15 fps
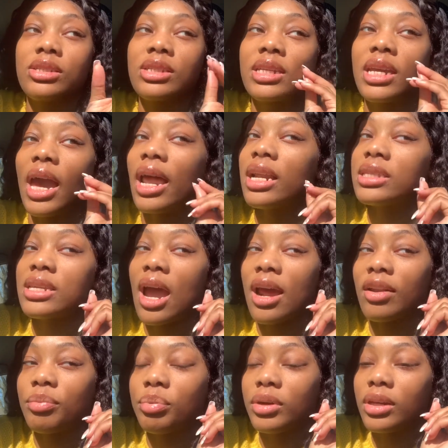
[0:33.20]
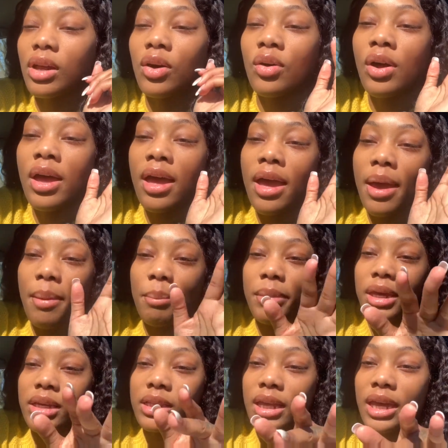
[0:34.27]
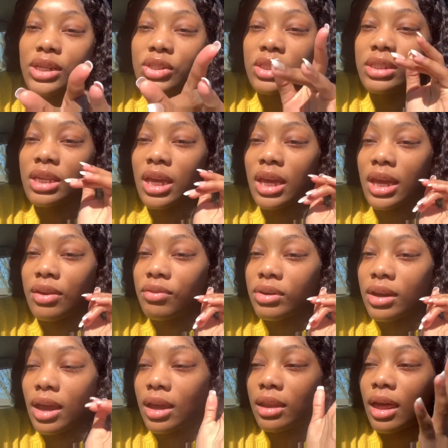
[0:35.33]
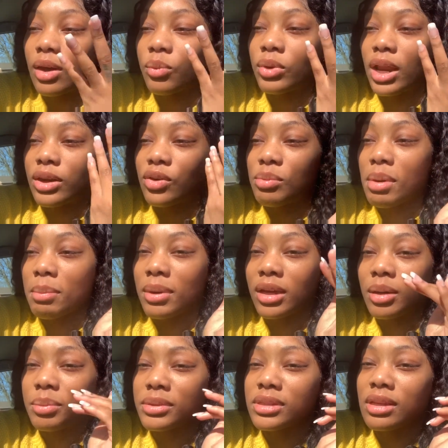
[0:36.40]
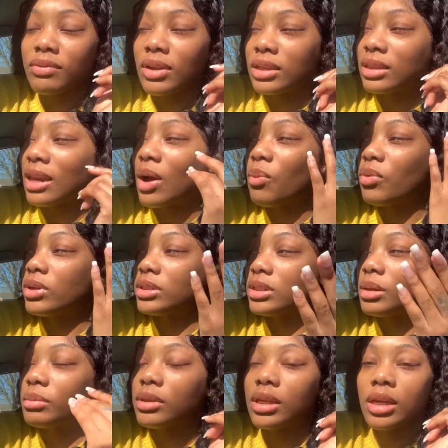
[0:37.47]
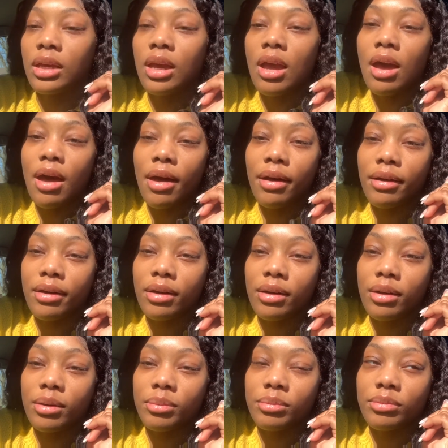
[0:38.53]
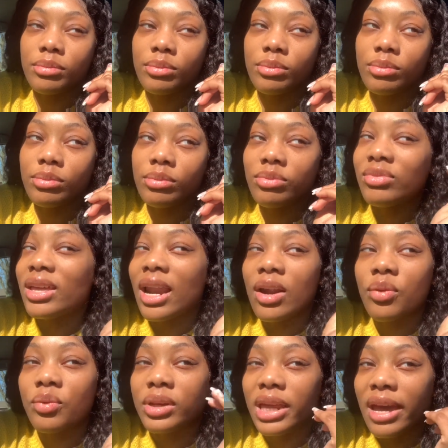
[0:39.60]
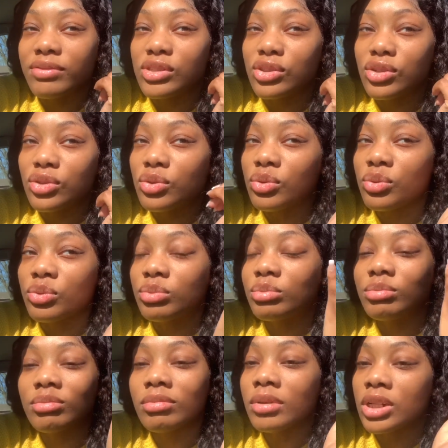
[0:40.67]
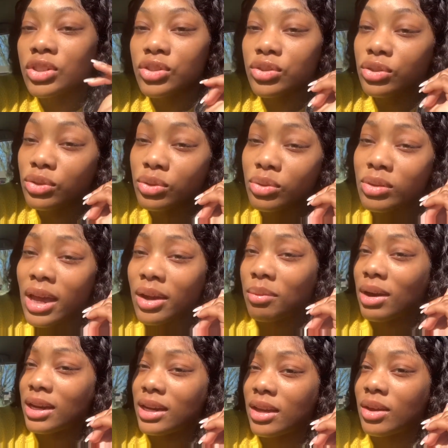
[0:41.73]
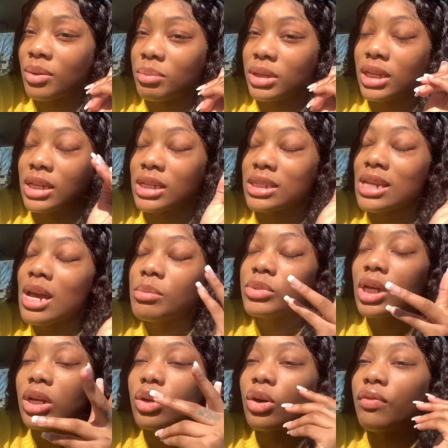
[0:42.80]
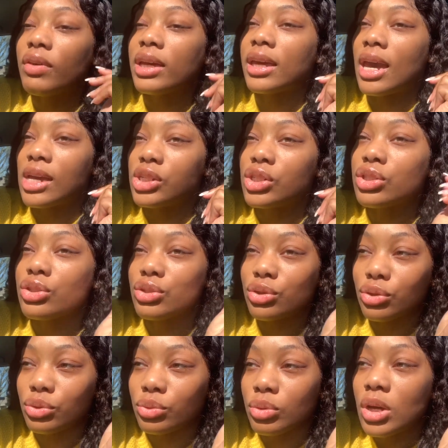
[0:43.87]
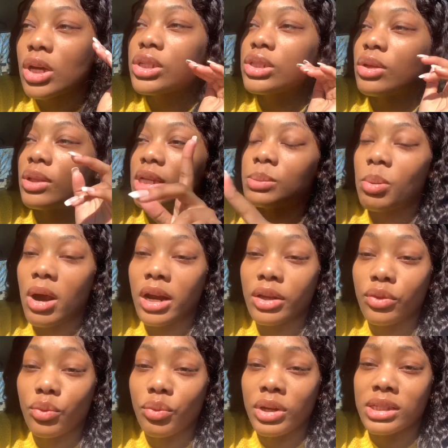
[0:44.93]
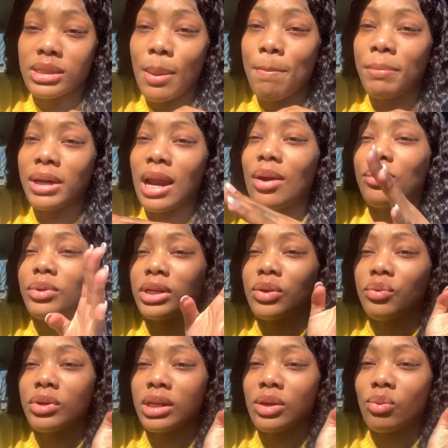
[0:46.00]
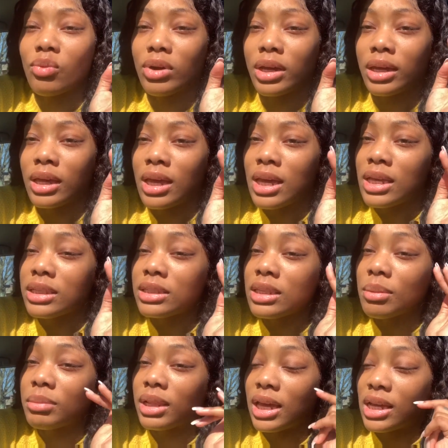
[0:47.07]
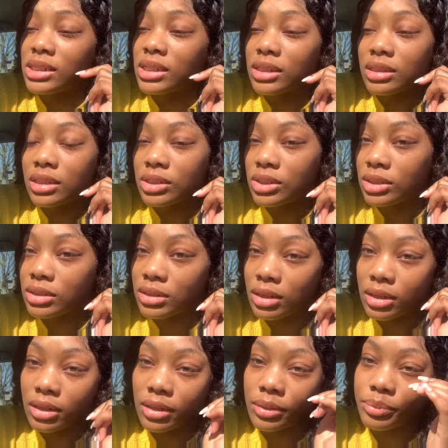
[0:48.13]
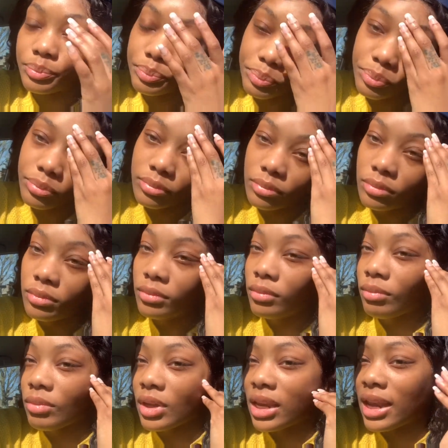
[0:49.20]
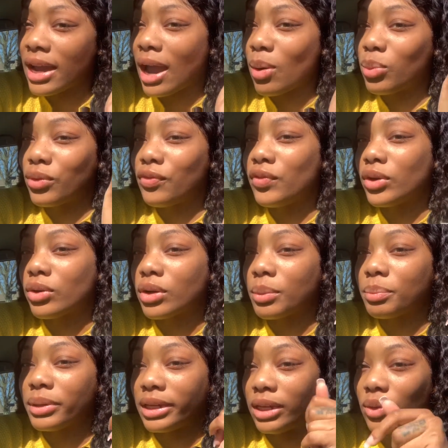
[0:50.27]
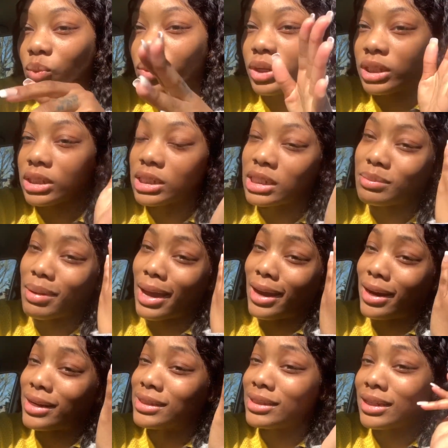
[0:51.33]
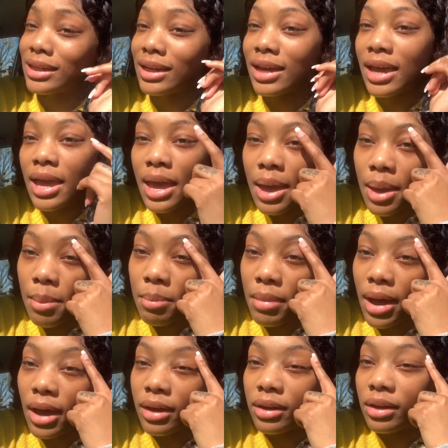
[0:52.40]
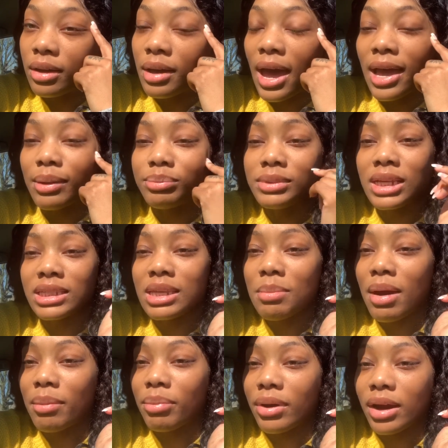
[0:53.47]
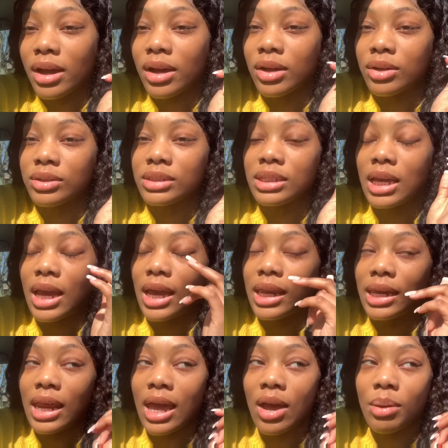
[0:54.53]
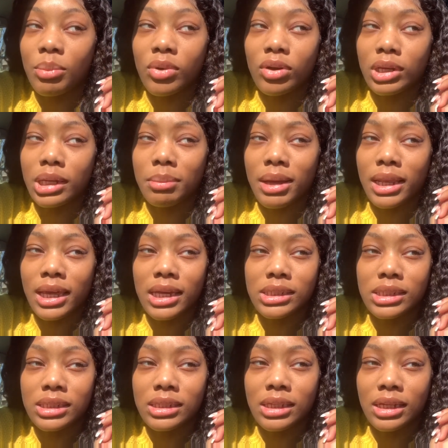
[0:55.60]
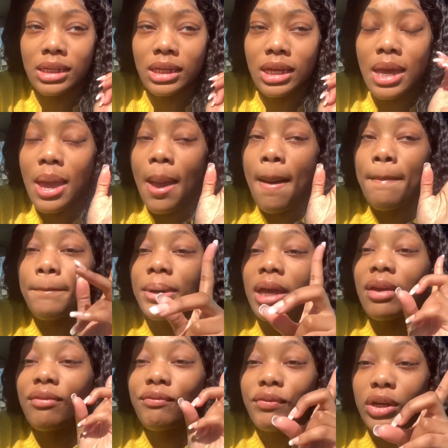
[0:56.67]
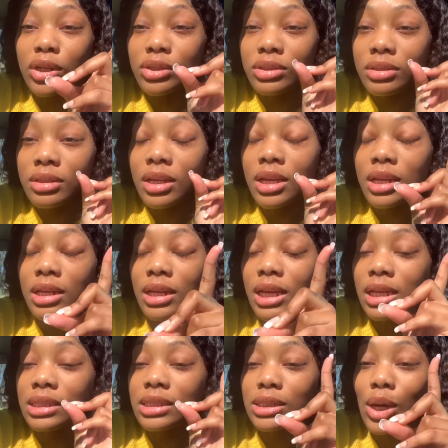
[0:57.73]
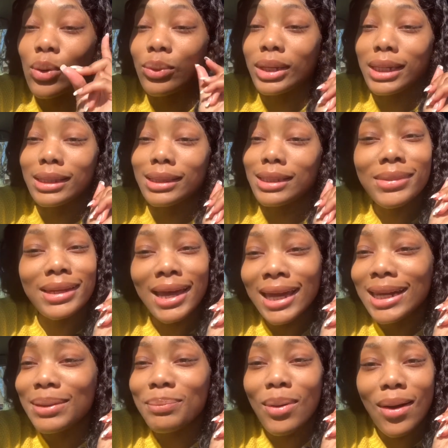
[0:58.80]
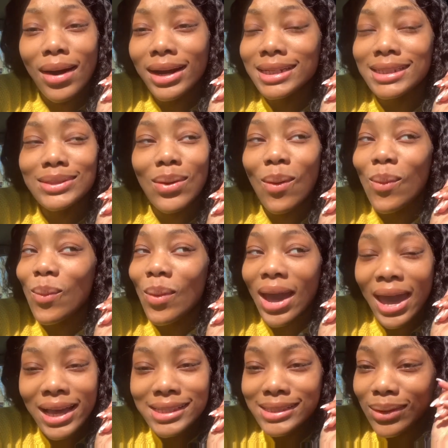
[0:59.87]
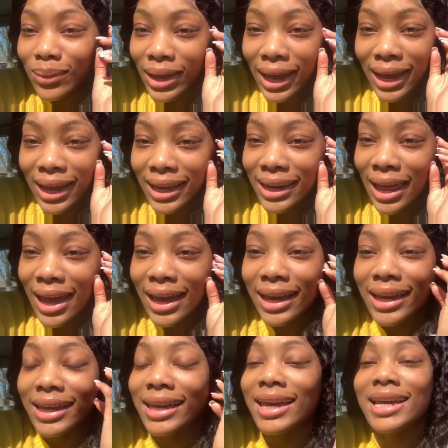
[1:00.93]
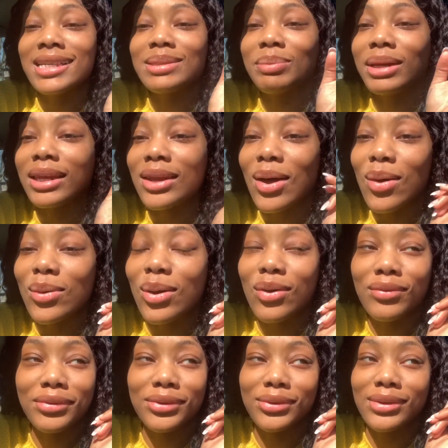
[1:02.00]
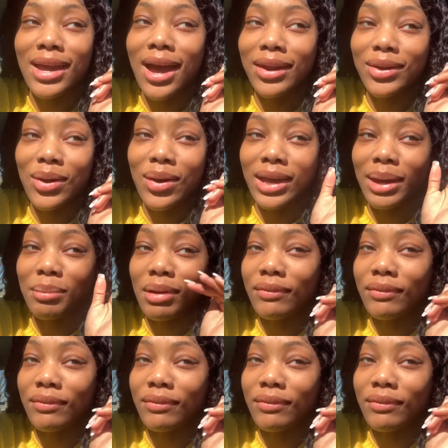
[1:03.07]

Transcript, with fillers: kind of tired of putting on mink lashes every day like when i do my makeup and stuff like that i want something um, that i don't really have to do much to like right now because i'm trying to go on vacation too so that's part of the reason but i really really want some lash extensions done like i will feel complete once because my hair is done my uh i've tinted my brows and now i'm going to get my lashes done but first let's go get the lady parts wax okay like it's been long overdue y'all know i got my